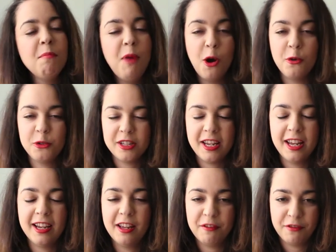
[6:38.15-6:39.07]

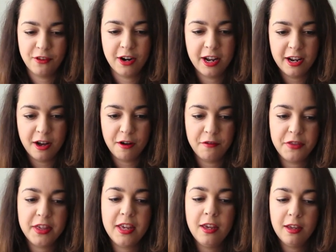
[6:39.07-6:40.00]
posing in front
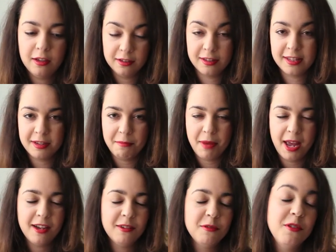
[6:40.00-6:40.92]
of the
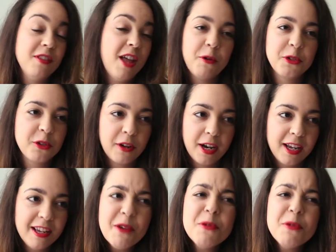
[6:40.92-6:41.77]
cement, and that was great.